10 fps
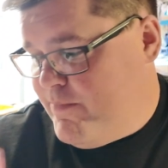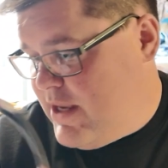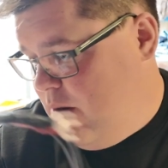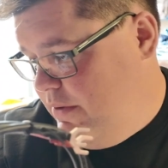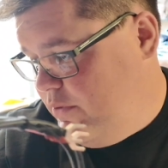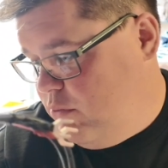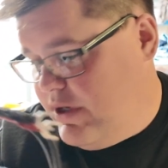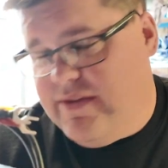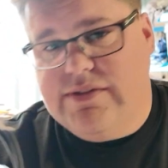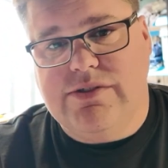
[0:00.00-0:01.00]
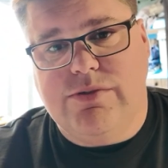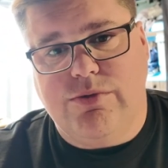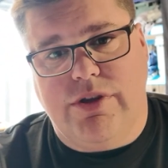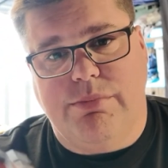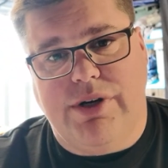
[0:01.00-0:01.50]
However, we'll get this
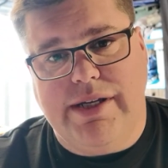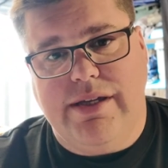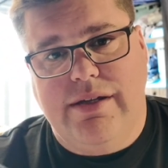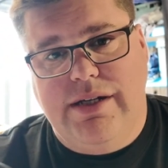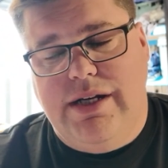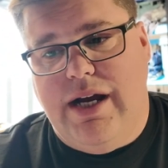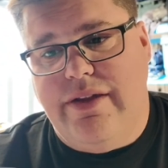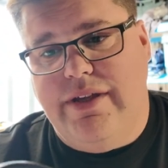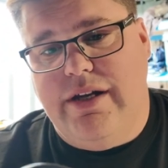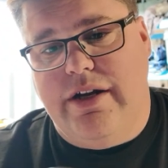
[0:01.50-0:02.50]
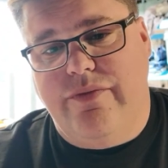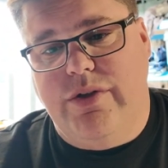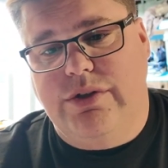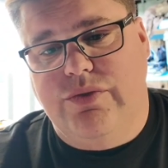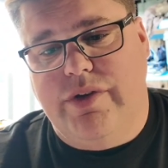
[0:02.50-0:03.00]
installed on the bike, and then in a
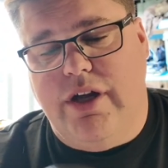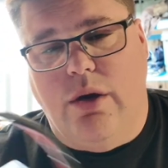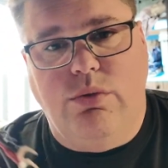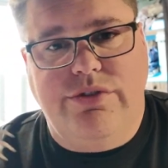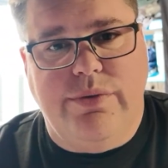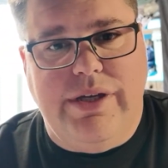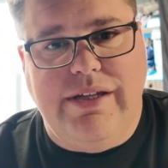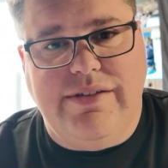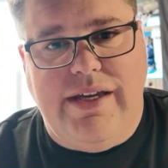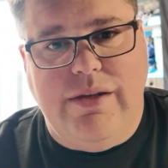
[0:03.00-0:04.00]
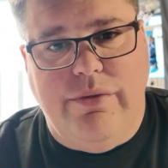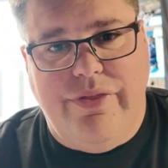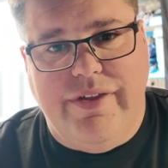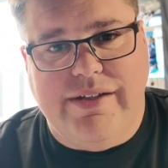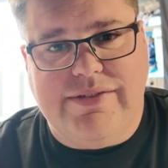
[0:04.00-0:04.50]
future video we'll do a head-to-head
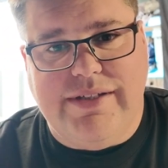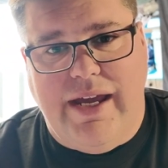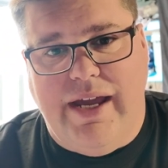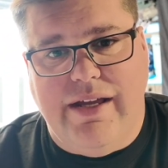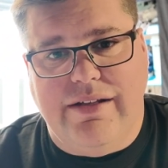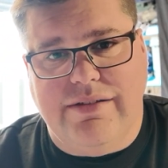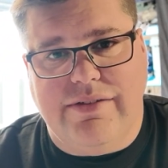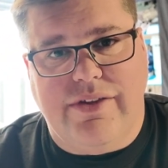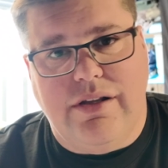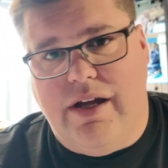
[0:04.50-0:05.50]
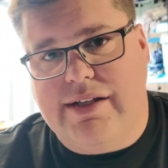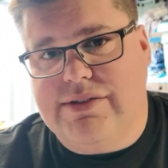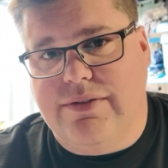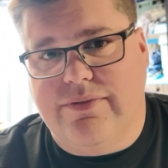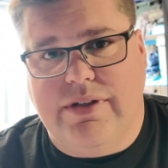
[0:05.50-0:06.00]
with this and the
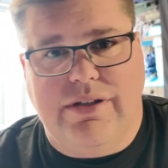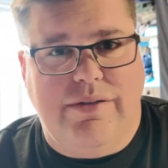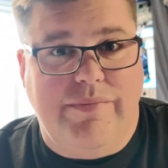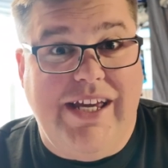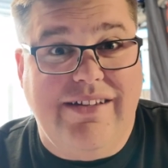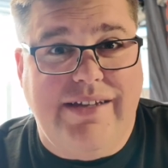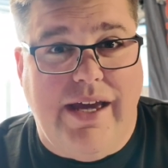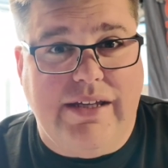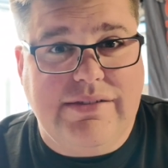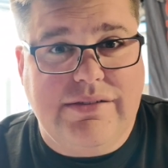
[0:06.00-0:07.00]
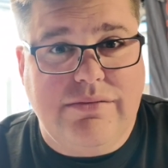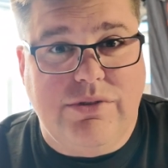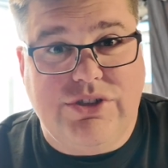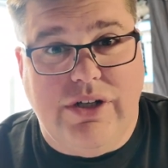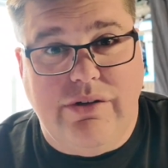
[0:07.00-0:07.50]
likes of AirTags,
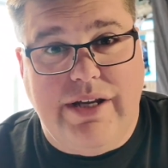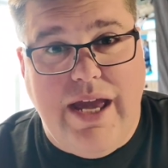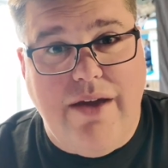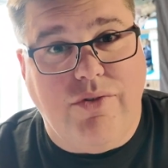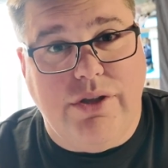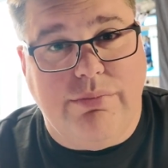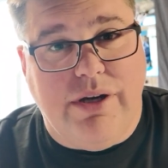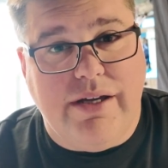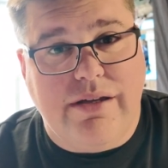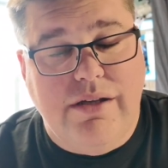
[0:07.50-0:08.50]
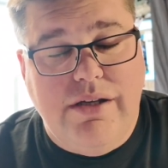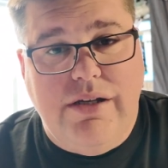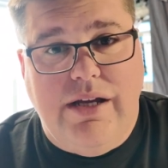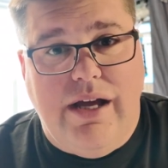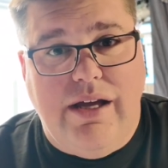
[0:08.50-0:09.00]
which I already have on the bike,
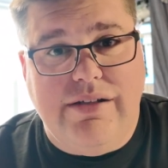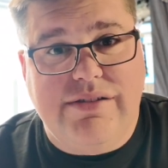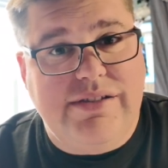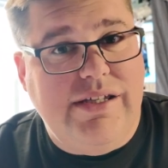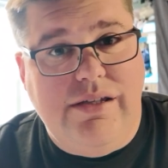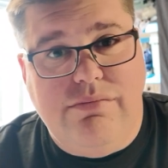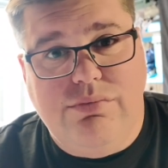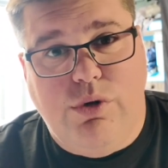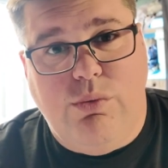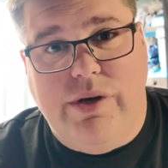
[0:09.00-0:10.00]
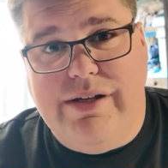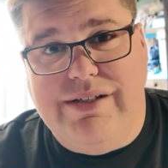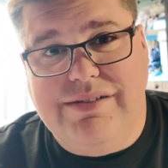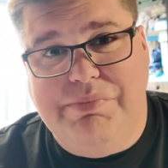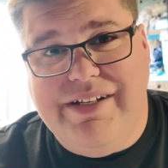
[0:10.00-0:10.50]
to see what one
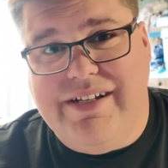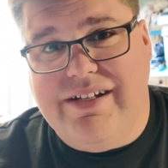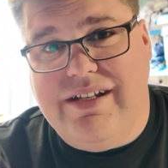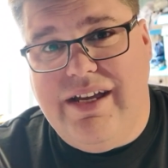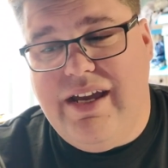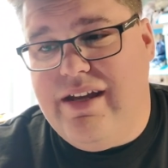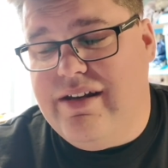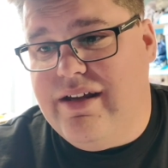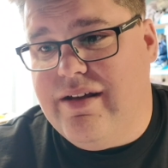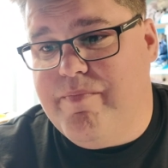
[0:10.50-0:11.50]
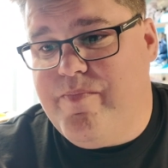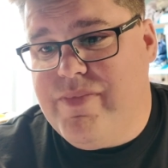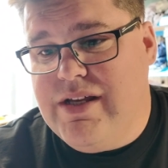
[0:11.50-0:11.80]
is better and